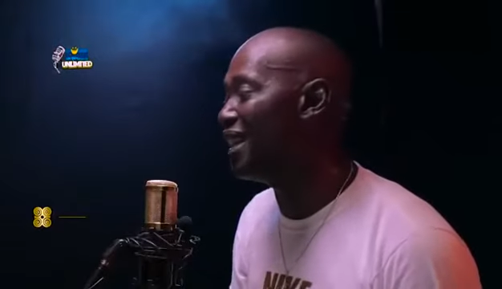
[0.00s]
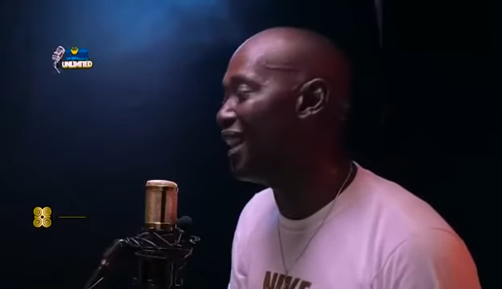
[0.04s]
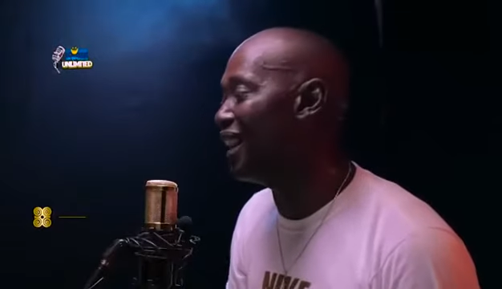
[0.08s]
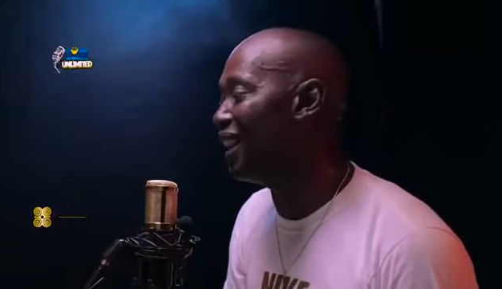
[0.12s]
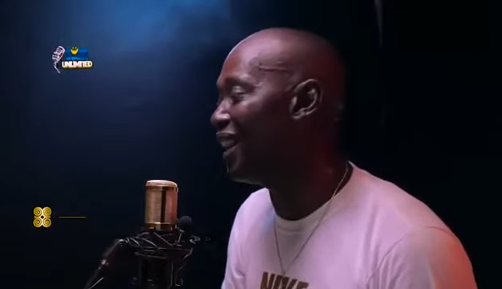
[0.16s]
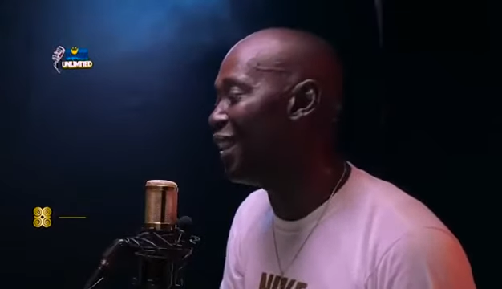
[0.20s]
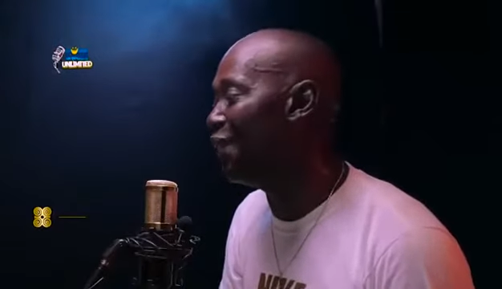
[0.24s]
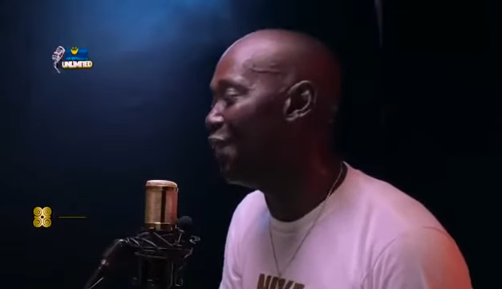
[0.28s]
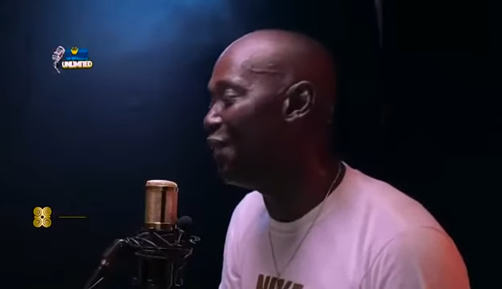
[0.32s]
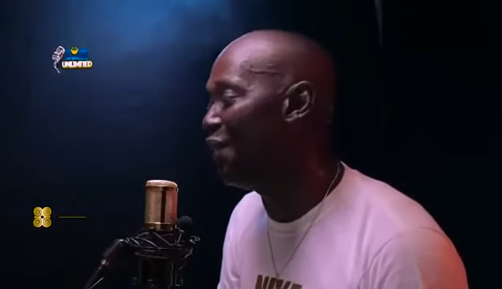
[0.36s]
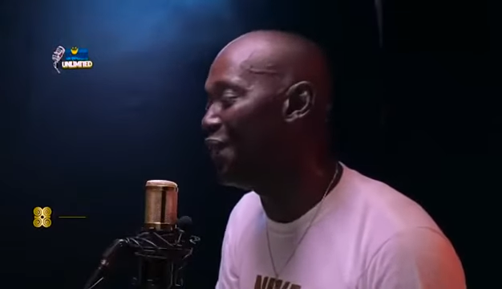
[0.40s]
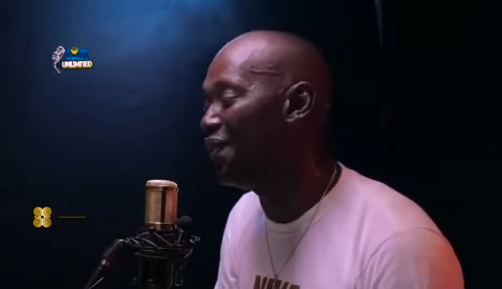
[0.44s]
I
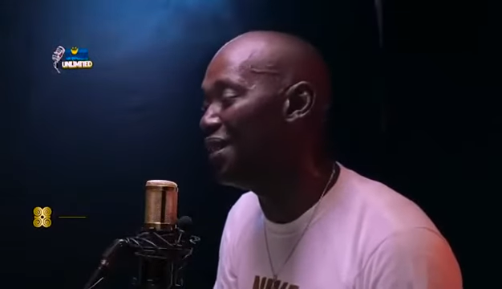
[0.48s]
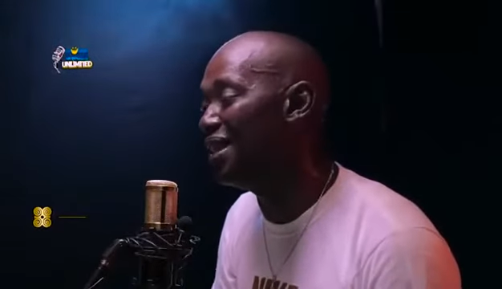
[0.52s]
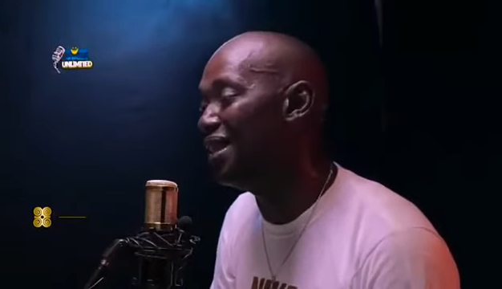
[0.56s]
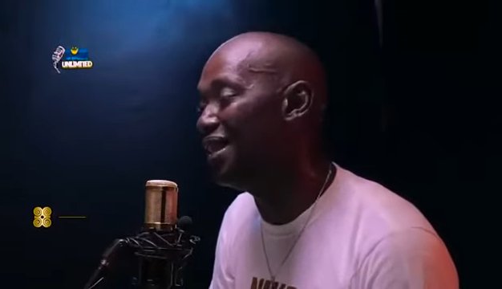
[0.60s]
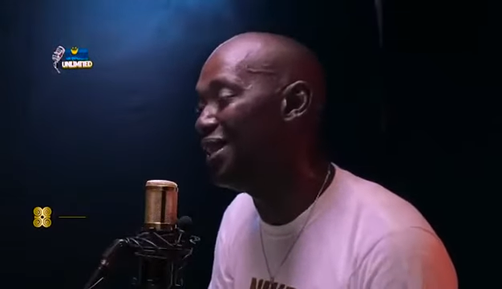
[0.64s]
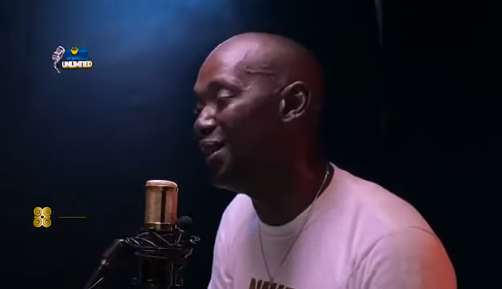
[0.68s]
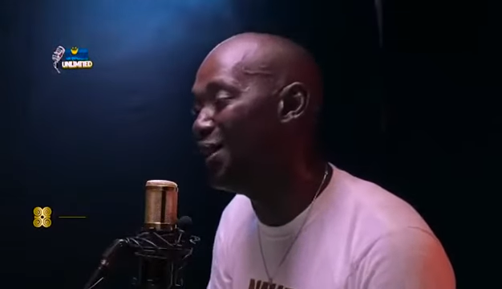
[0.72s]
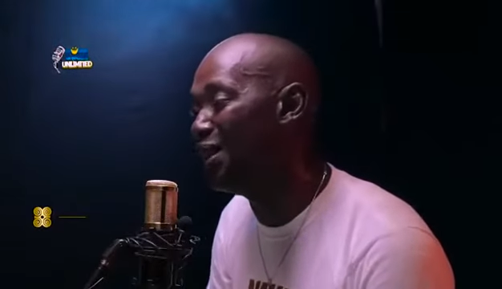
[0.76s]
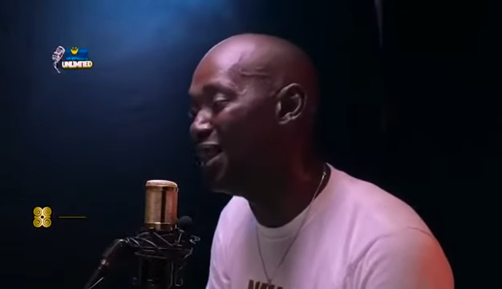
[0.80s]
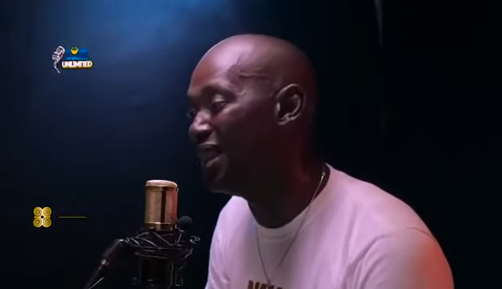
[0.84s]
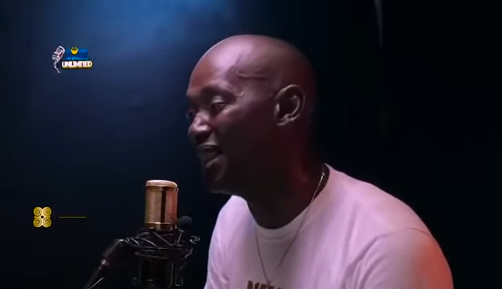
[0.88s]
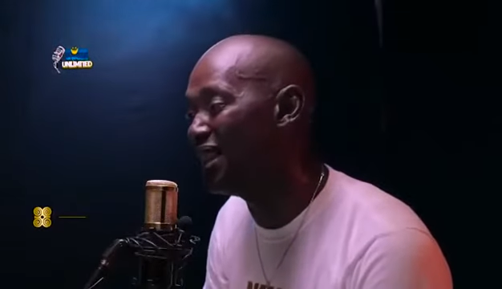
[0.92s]
get 50
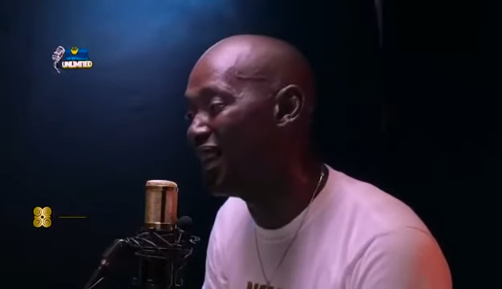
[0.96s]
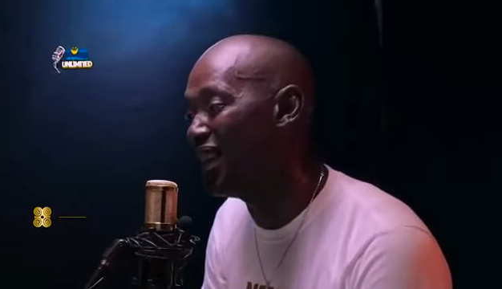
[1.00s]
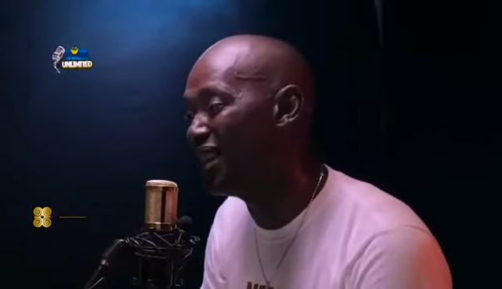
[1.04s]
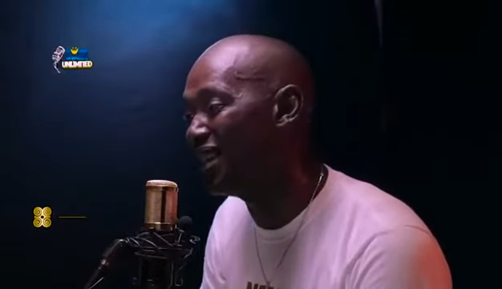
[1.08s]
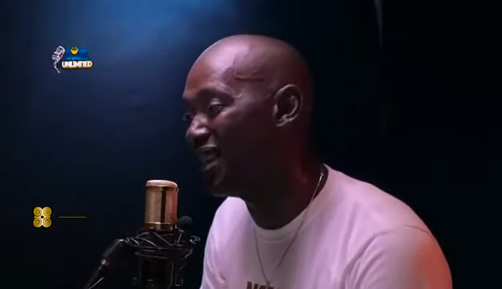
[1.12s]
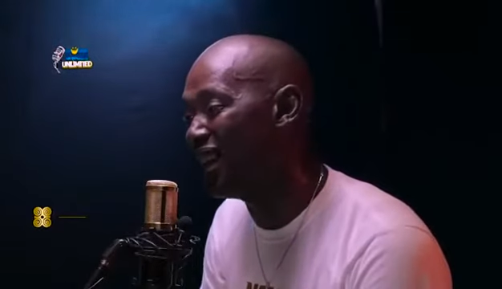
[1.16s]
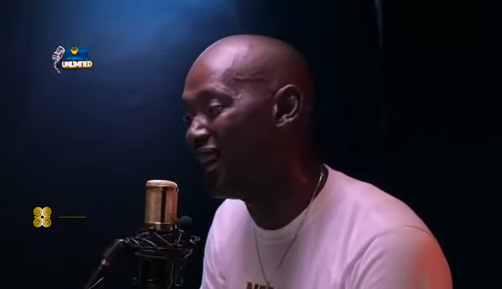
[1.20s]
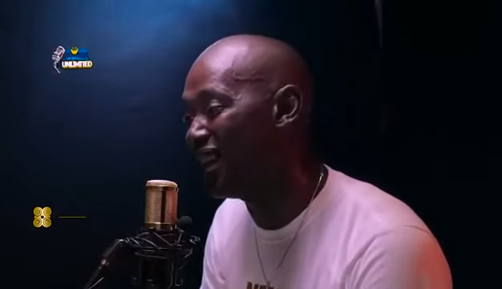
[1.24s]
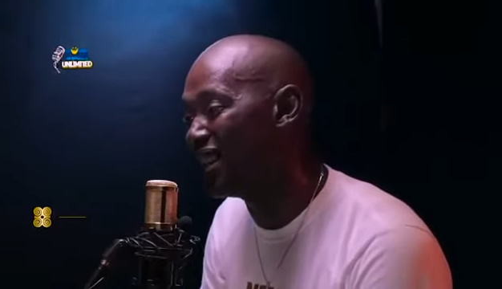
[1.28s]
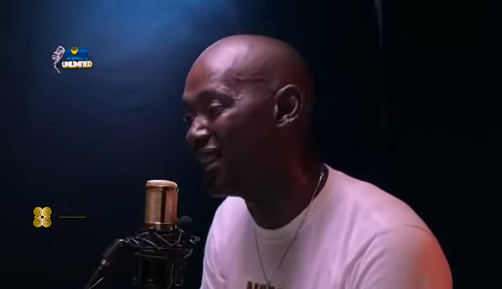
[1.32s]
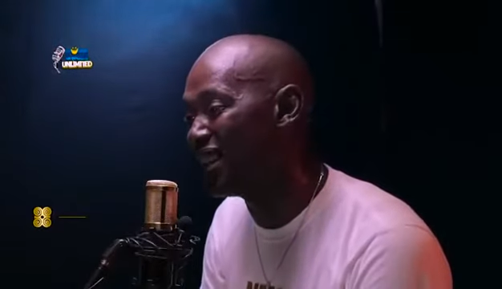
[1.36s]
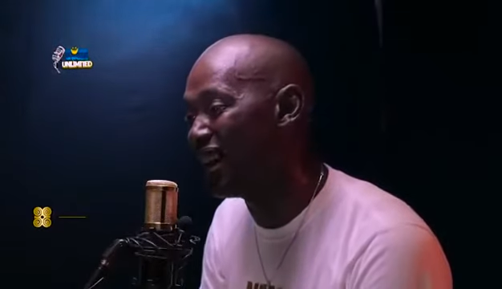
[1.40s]
units, na
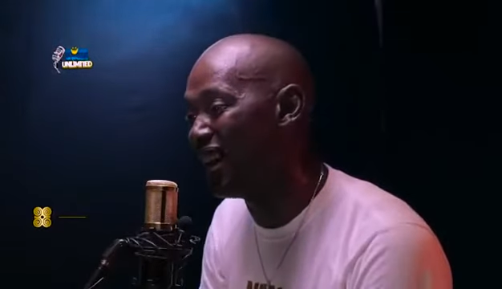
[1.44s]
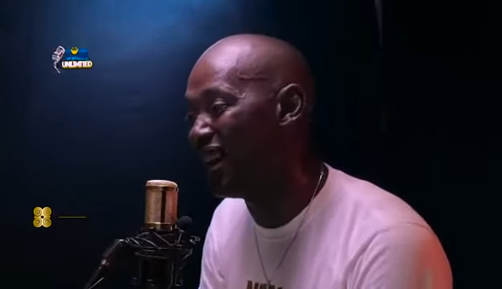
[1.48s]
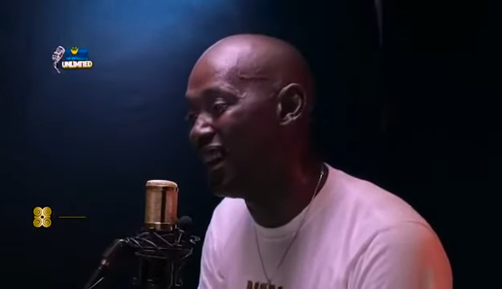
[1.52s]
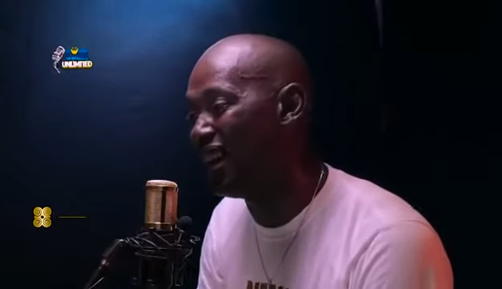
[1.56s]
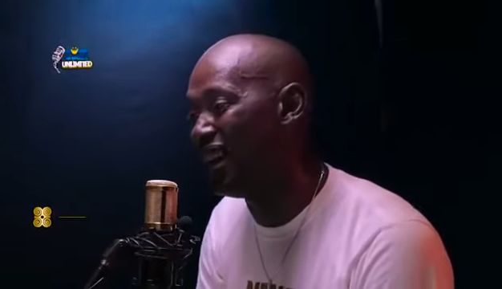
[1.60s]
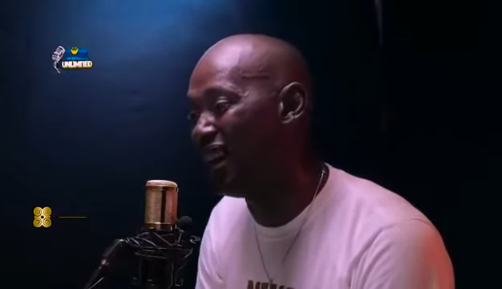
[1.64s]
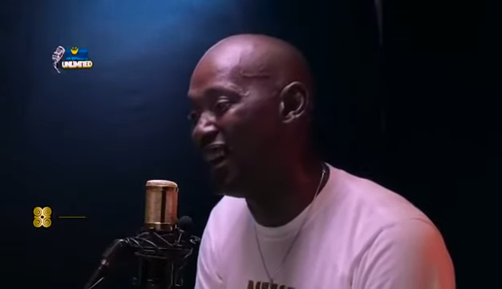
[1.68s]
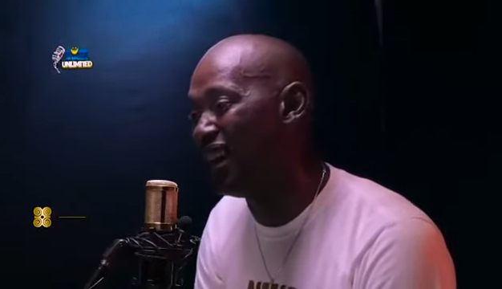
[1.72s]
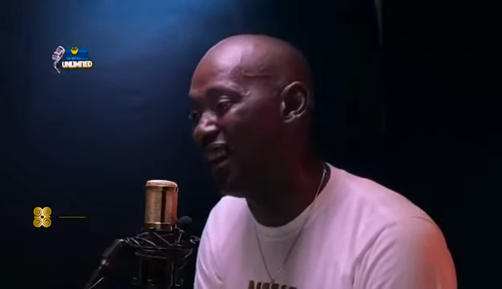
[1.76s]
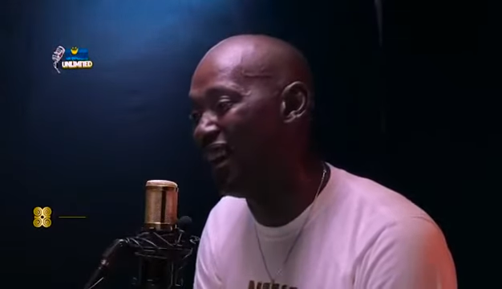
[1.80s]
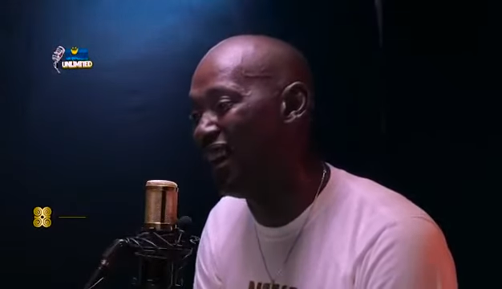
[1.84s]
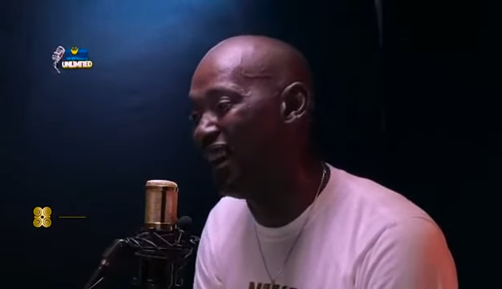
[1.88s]

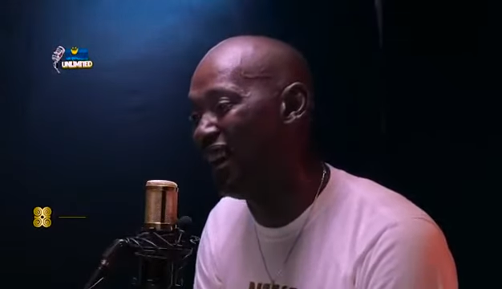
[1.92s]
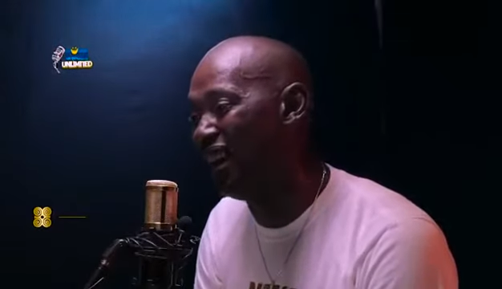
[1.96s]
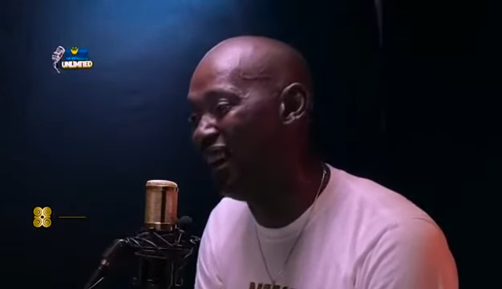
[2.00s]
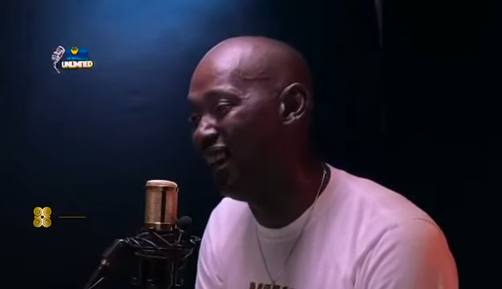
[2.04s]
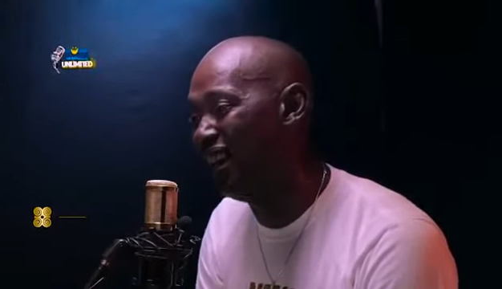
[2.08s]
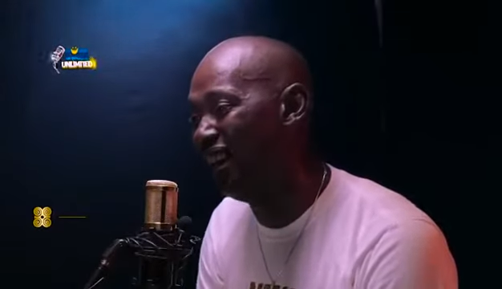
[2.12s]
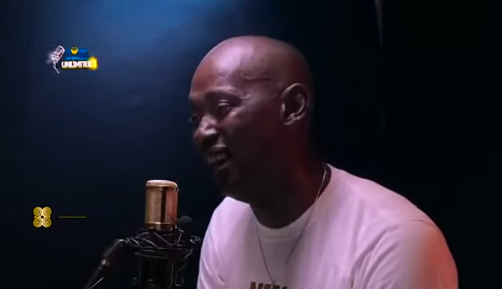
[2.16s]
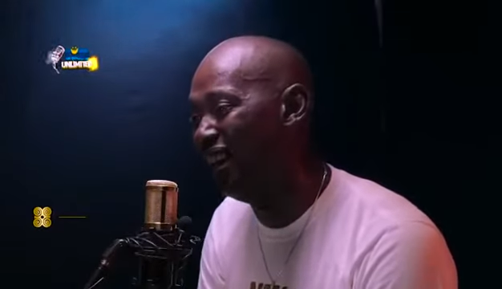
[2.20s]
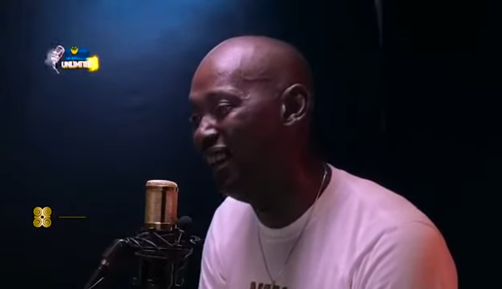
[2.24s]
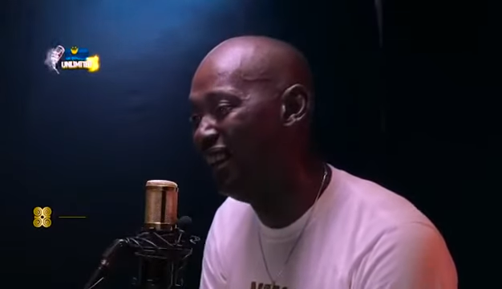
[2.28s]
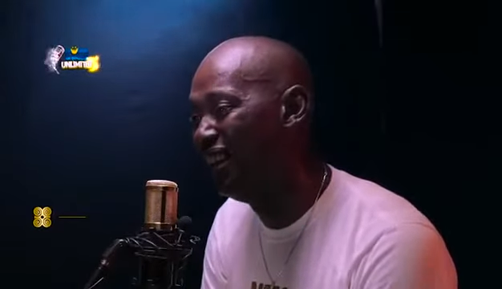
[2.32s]
selte.